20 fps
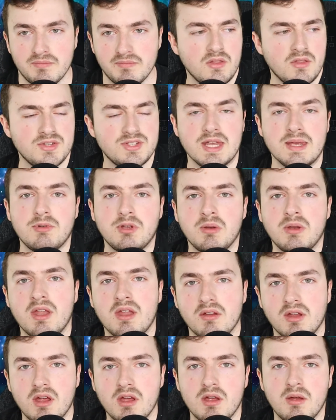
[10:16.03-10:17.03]
The same
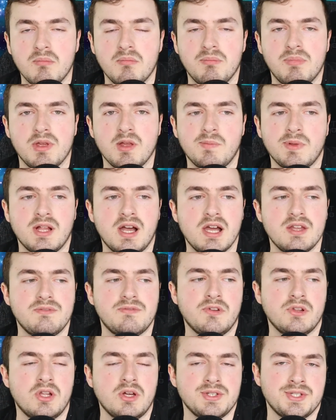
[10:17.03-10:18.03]
can be applied
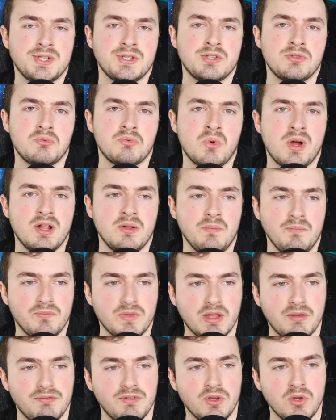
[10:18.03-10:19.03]
for losses as well.
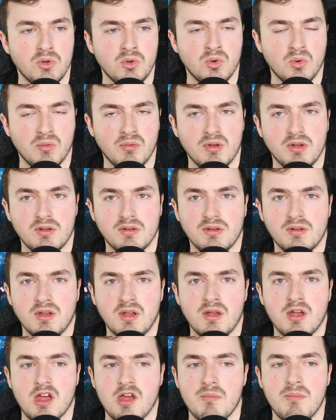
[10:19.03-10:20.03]
If you
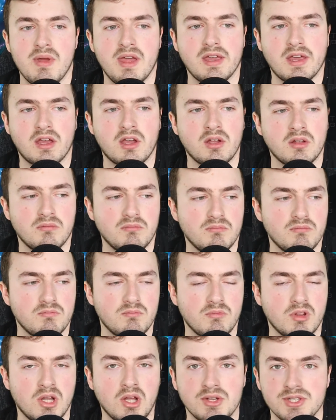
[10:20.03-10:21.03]
make
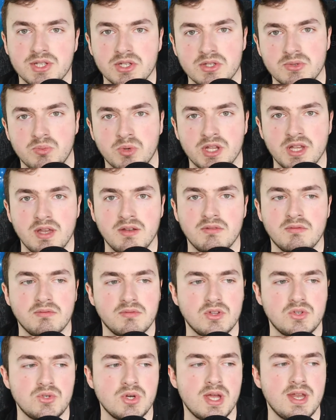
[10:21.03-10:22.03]
losses within
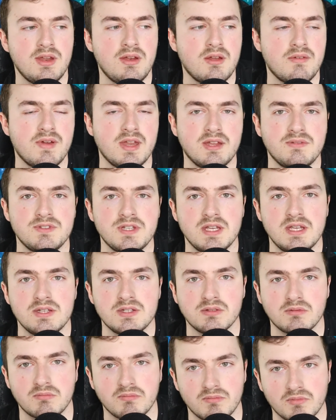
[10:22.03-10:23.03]
the trading of NFTs
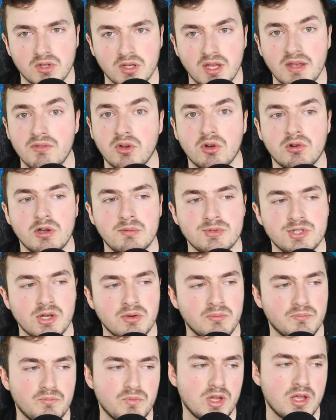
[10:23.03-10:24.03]
and even
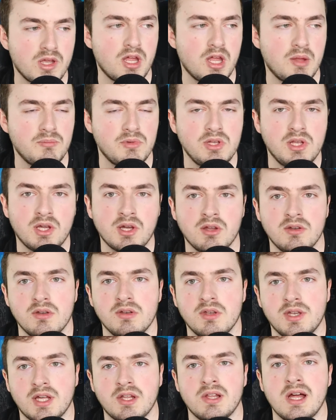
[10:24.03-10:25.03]
crypto, you
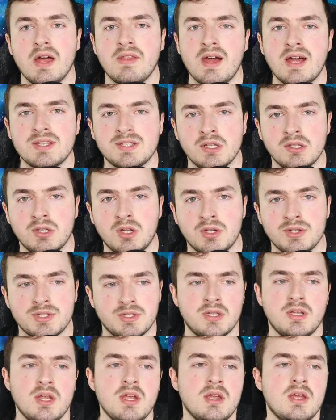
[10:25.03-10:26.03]
can declare that as a loss
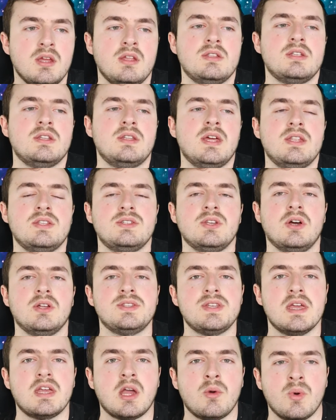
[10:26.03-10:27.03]
to then sort of
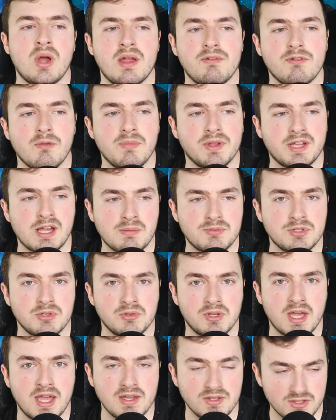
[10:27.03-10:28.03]
take away from the capital
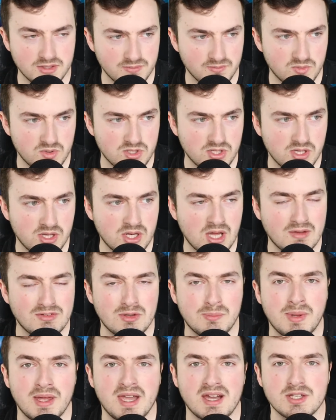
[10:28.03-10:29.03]
gains, so you don't have to
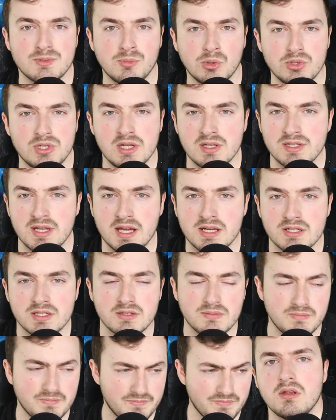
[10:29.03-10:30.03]
pay as much in tax.
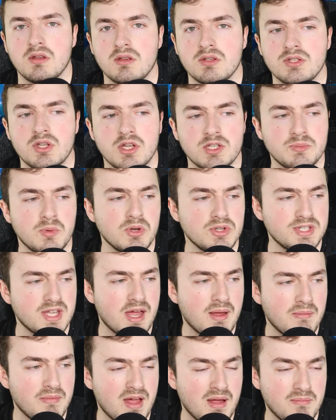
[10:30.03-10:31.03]
So I suppose
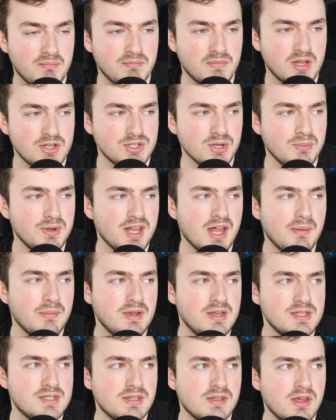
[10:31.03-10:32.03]
that I'm assuming that
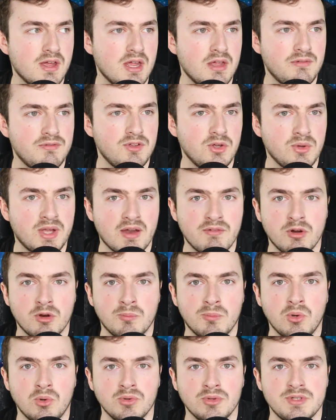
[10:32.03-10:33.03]
means that if you get rug
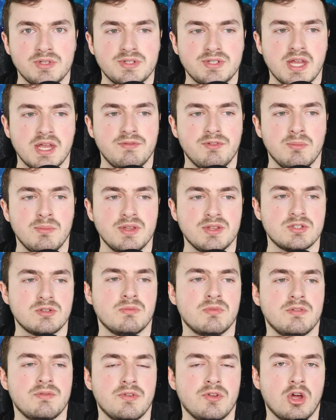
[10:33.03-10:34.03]
pulled, say if you mint
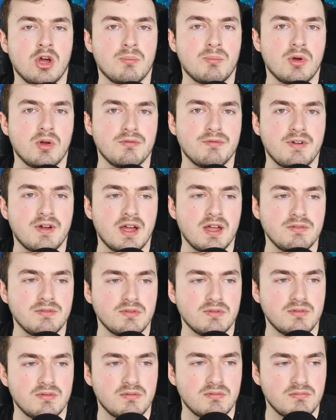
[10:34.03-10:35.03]
something for 0.5
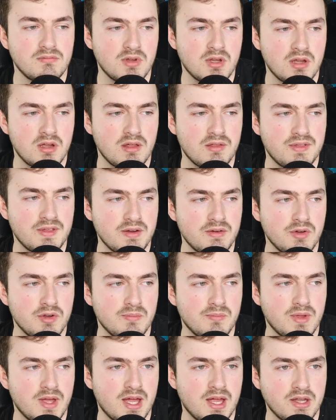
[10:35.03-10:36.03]

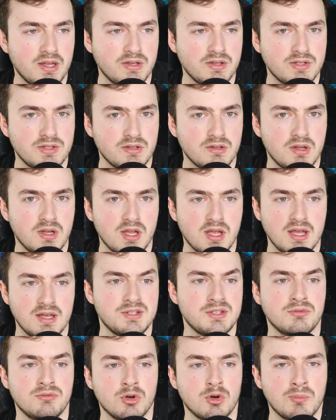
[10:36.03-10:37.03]
Ethereum and
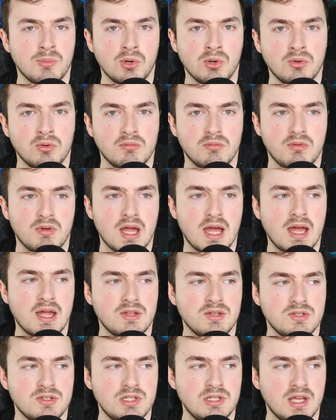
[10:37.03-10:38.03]
it's a rug pull
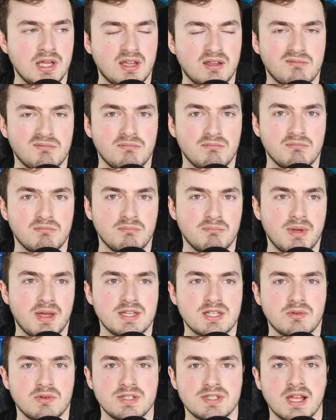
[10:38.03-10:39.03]
and you
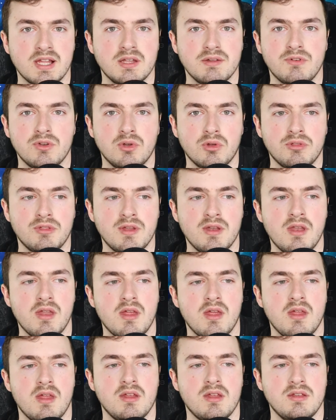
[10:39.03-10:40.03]
basically sell it for nothing,
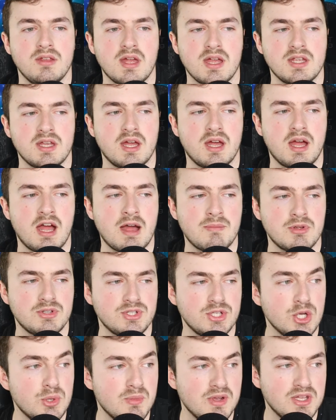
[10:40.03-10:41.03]
I'm
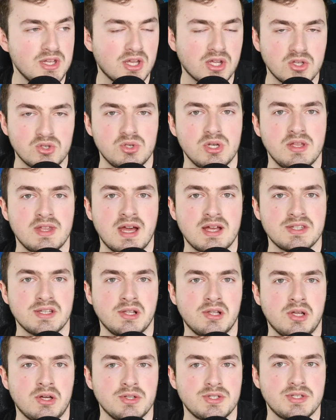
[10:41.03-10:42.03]
assuming you can treat that as a
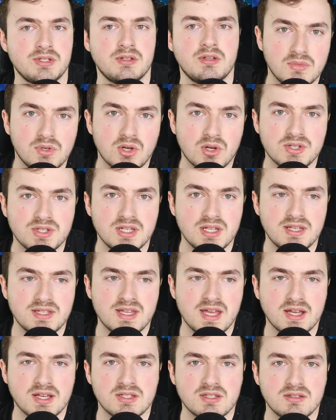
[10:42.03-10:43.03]
loss. Go see a
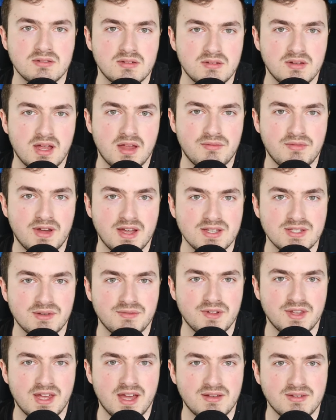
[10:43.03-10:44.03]
tax advisor
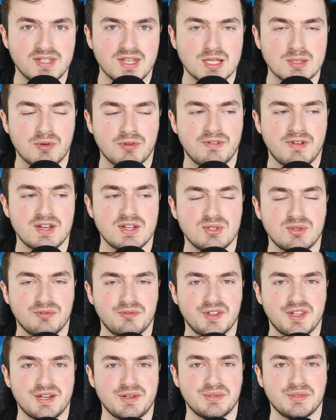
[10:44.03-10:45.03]
for that, tax professional
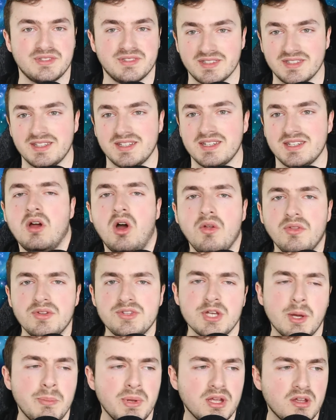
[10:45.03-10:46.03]
for that one. On the
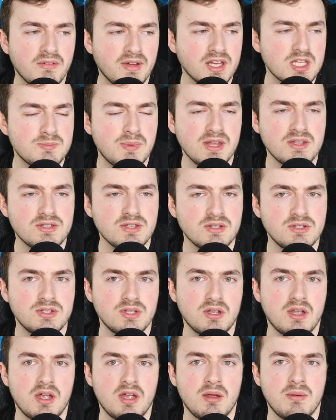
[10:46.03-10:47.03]
topic of
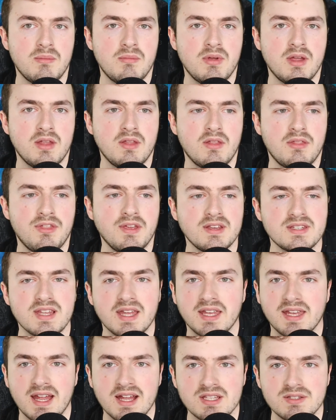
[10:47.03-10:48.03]
expenses, things
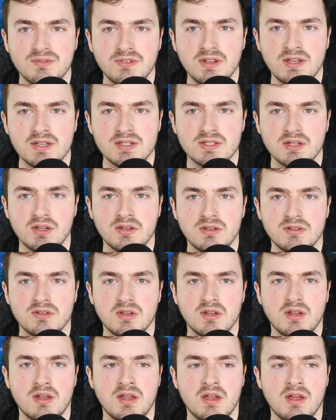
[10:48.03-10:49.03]
like gas fees and
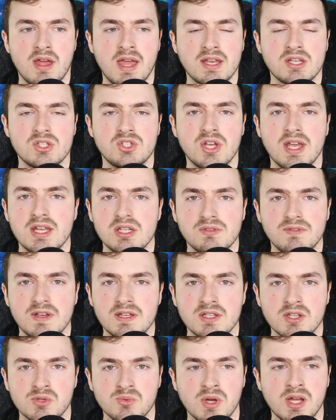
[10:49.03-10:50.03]
exchange
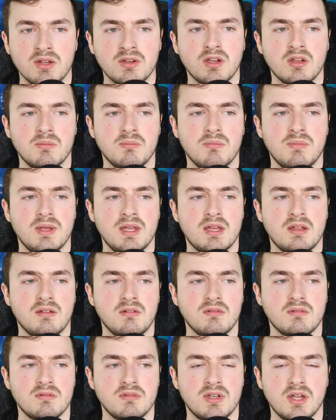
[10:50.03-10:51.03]
fees as well can be
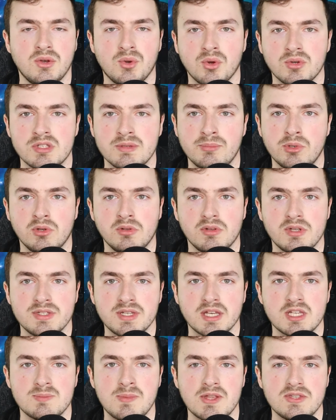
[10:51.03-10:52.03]
deductible as
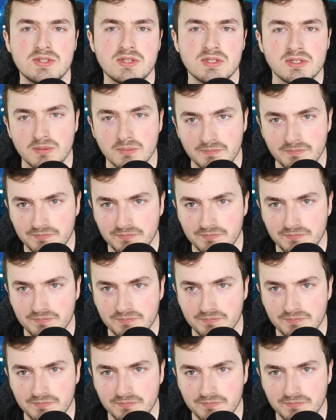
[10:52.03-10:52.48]
expenses.